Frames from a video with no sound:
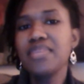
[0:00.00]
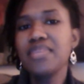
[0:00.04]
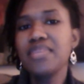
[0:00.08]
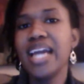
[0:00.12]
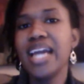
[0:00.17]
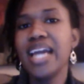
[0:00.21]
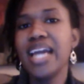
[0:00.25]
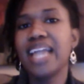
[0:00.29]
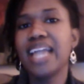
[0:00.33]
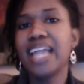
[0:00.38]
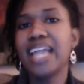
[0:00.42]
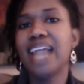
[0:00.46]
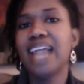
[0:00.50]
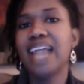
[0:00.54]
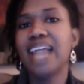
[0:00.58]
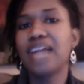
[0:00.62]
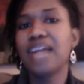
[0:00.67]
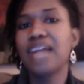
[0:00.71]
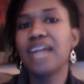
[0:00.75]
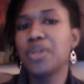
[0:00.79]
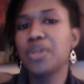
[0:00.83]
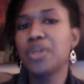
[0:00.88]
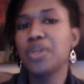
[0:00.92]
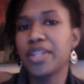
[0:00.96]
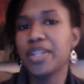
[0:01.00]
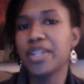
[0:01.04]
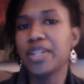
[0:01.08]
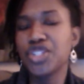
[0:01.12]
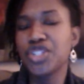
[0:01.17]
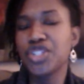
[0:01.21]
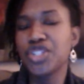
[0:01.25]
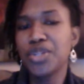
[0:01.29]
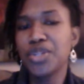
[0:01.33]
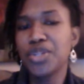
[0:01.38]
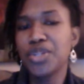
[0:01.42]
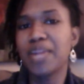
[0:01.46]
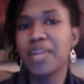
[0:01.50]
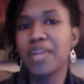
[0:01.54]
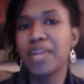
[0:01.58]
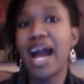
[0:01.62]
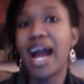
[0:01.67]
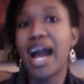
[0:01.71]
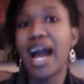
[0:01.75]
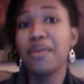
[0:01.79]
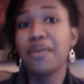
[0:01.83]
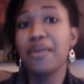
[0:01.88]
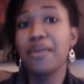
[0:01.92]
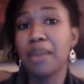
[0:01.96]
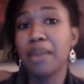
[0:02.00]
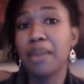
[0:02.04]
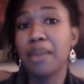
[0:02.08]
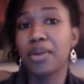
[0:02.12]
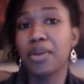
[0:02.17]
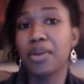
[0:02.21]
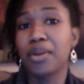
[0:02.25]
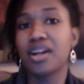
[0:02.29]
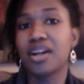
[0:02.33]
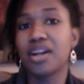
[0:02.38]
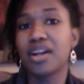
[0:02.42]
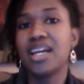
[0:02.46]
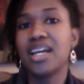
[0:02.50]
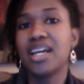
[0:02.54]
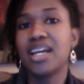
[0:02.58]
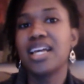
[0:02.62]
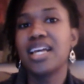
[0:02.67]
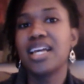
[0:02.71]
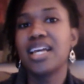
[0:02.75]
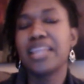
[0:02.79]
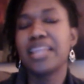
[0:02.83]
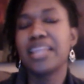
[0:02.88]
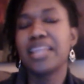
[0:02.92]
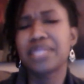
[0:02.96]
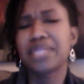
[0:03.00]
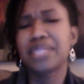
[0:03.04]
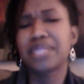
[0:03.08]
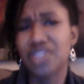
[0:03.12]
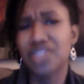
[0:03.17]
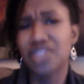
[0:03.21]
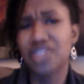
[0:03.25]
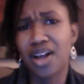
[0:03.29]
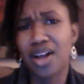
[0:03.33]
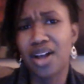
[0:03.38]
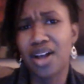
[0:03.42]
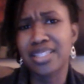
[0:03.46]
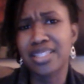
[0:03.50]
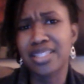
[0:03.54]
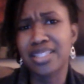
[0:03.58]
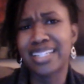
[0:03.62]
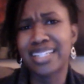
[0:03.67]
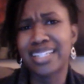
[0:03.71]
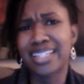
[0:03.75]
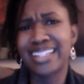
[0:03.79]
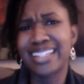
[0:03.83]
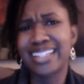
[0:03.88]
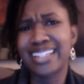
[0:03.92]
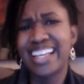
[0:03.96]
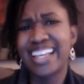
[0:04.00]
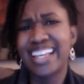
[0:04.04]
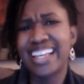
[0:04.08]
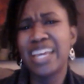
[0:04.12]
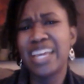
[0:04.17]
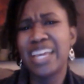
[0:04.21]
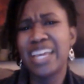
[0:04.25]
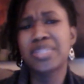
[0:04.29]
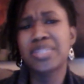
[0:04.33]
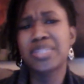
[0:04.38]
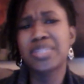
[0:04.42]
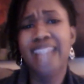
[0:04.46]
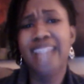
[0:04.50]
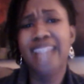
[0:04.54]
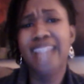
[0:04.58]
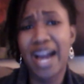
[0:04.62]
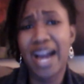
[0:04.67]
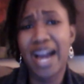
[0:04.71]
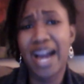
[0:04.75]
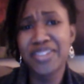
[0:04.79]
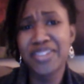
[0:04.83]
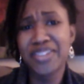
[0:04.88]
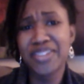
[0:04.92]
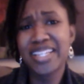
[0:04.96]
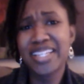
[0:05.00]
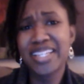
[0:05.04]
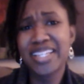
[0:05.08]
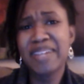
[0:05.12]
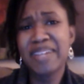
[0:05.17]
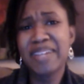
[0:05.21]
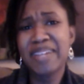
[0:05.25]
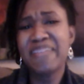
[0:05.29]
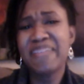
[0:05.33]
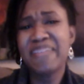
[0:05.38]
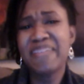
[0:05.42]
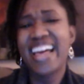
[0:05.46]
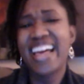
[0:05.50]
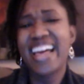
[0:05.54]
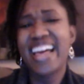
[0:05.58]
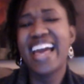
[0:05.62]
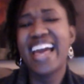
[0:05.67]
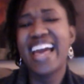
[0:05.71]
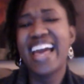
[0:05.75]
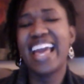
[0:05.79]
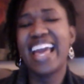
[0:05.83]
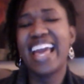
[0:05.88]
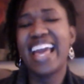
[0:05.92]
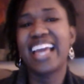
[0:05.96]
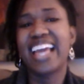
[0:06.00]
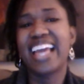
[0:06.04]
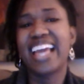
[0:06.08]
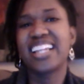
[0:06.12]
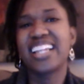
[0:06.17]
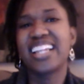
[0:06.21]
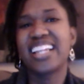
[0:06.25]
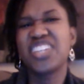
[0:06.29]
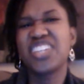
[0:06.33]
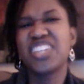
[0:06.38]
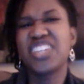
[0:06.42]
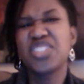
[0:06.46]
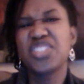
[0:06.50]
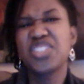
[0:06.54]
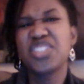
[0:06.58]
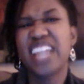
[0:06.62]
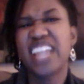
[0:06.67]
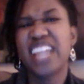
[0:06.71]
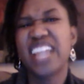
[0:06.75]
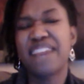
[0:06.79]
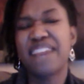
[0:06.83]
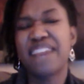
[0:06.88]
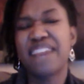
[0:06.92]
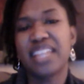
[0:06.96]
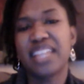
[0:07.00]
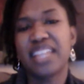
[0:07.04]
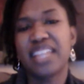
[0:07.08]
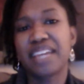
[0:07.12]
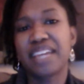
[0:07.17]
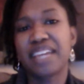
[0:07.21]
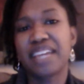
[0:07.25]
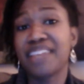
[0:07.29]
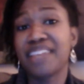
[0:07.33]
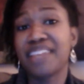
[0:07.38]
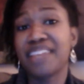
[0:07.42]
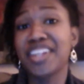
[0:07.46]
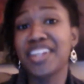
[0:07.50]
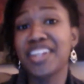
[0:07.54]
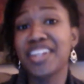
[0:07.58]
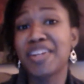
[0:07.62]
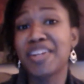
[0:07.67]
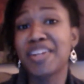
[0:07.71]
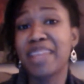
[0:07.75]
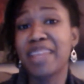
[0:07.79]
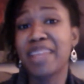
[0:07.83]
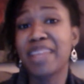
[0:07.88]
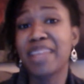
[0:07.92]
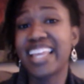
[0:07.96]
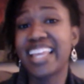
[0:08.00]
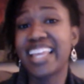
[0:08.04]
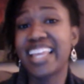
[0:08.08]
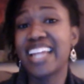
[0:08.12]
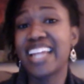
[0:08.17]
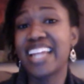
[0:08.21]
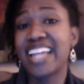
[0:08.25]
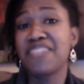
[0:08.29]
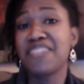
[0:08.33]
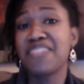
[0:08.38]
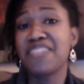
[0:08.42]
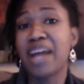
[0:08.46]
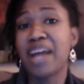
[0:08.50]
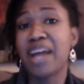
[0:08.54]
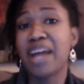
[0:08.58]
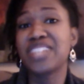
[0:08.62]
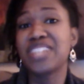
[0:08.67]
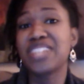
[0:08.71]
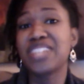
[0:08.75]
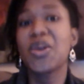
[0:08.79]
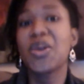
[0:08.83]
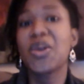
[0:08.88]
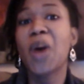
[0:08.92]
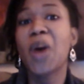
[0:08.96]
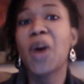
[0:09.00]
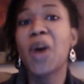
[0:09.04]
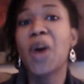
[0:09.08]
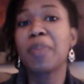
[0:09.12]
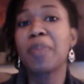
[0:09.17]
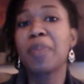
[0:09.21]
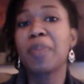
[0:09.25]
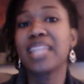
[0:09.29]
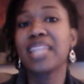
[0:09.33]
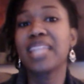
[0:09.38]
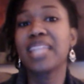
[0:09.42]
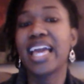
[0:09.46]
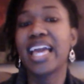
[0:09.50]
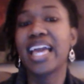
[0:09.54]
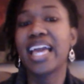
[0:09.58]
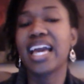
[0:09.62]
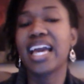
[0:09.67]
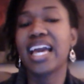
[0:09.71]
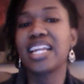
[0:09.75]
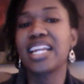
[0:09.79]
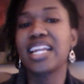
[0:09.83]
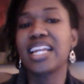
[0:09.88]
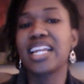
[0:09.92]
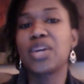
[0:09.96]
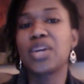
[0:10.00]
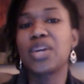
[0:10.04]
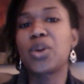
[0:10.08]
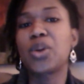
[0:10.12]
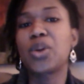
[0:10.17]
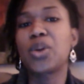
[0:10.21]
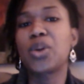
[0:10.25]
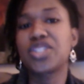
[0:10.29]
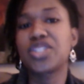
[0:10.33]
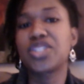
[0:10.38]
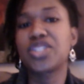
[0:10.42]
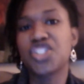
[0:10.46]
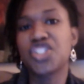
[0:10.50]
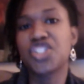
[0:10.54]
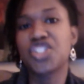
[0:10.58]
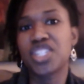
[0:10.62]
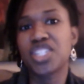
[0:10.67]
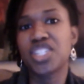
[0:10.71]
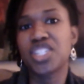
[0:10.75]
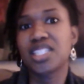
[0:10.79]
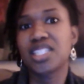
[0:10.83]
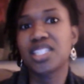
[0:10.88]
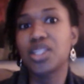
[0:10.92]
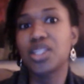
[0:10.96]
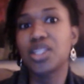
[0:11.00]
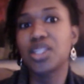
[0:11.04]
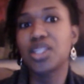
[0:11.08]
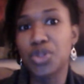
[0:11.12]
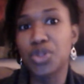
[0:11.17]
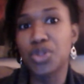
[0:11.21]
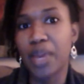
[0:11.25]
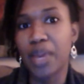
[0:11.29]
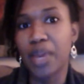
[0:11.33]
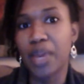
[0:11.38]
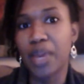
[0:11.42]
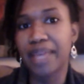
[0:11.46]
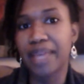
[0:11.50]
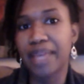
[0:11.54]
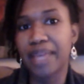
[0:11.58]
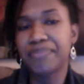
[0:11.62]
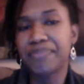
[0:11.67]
And I don't know about you, but I remember that was exhausting. It was tiresome. And usually I felt like a failure by the end of my so called plan in order to just lose weight.